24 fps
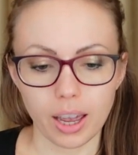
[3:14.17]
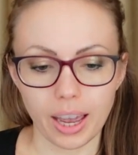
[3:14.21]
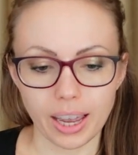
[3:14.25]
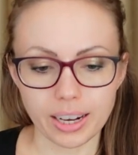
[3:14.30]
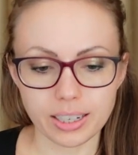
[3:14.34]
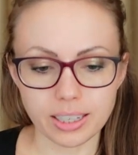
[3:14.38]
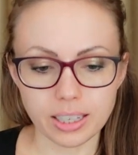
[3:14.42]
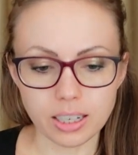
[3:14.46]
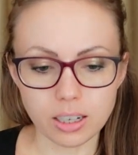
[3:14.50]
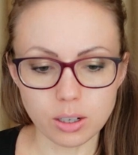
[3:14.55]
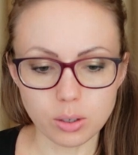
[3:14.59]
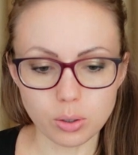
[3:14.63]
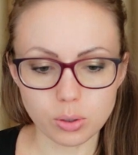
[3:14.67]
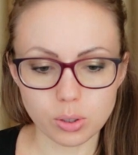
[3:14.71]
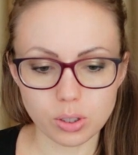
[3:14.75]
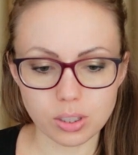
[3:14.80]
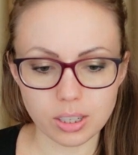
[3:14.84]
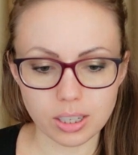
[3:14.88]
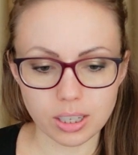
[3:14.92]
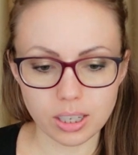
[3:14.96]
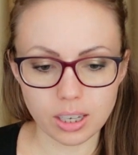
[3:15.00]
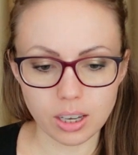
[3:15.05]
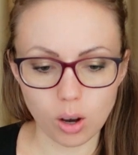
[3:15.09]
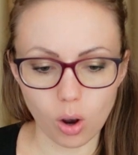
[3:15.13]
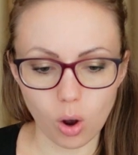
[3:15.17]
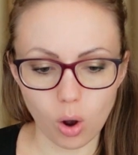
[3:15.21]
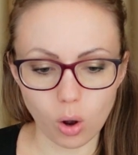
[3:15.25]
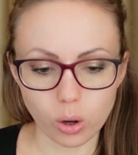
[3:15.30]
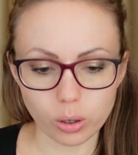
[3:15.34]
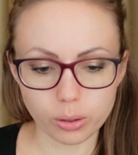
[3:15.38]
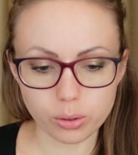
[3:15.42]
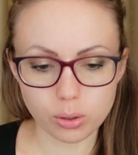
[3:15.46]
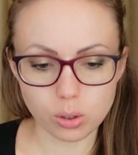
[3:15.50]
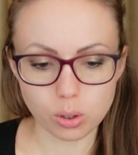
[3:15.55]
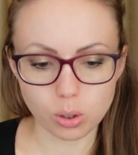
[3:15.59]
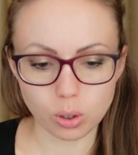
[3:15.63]
and here you see
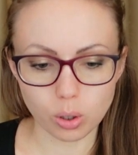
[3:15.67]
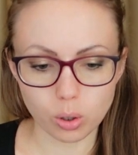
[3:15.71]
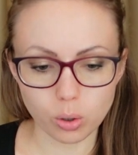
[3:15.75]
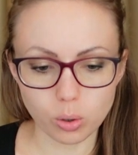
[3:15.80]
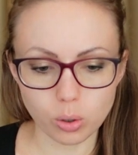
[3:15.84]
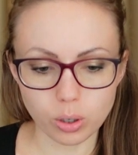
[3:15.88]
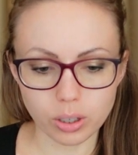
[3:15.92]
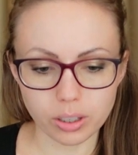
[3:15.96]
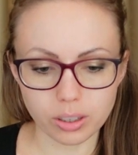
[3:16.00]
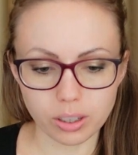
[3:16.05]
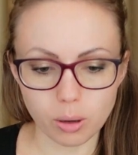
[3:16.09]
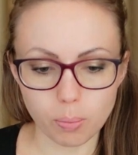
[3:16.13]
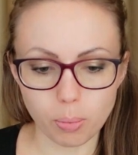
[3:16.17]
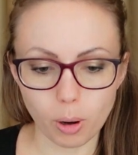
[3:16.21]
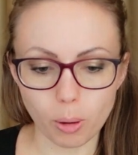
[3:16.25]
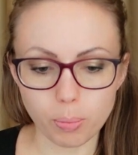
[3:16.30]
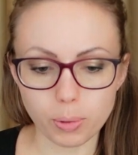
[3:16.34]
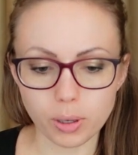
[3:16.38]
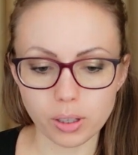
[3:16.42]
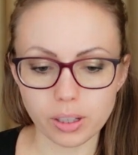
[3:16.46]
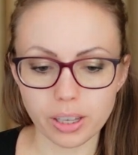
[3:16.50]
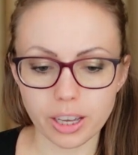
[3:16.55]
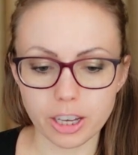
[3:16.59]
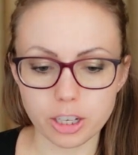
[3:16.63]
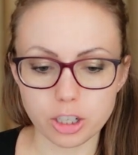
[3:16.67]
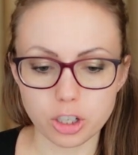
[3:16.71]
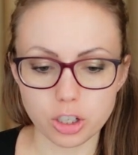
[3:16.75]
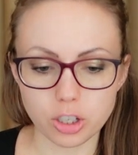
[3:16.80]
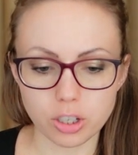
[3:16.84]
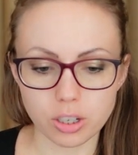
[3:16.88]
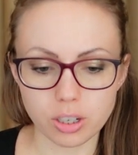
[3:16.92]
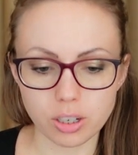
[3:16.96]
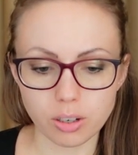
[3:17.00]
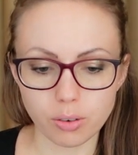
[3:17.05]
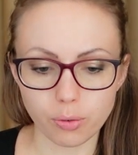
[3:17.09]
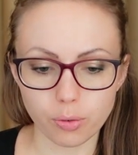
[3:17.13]
also the
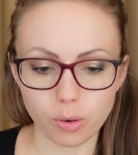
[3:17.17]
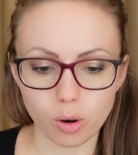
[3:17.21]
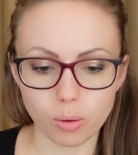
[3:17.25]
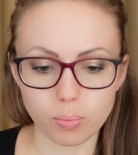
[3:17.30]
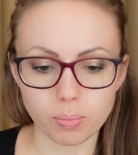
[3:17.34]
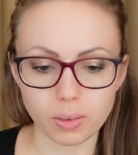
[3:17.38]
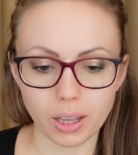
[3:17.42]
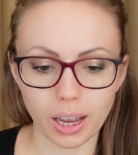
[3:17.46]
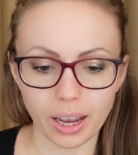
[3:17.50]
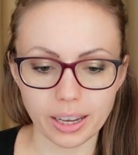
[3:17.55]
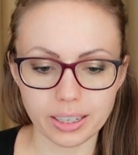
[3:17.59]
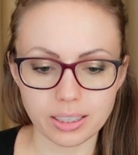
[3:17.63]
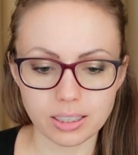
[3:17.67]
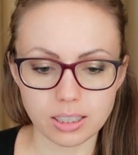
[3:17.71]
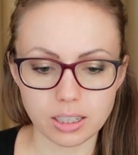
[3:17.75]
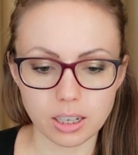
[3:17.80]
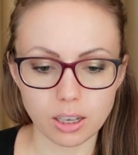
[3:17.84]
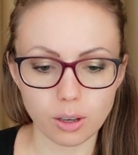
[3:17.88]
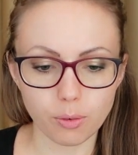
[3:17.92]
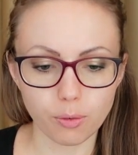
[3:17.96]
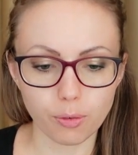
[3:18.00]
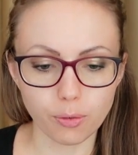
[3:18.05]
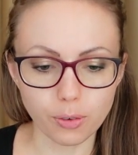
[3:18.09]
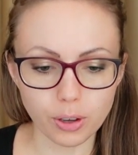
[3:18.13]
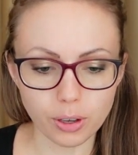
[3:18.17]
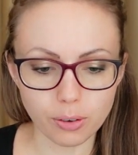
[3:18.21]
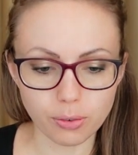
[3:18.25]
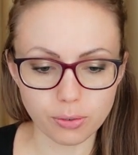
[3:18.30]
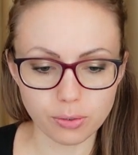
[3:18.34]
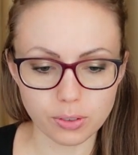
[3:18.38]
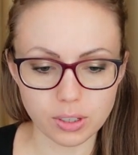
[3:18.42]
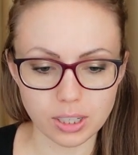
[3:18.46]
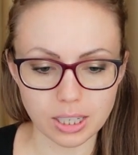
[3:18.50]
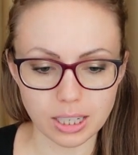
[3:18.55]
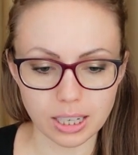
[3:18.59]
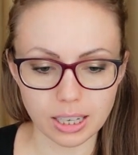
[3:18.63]
population from
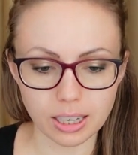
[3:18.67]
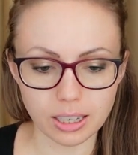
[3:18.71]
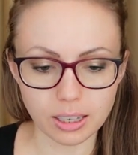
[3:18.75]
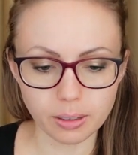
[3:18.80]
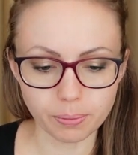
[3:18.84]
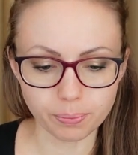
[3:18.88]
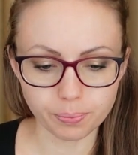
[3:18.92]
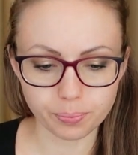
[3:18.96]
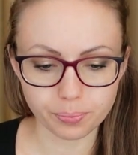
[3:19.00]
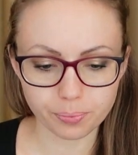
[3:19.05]
1950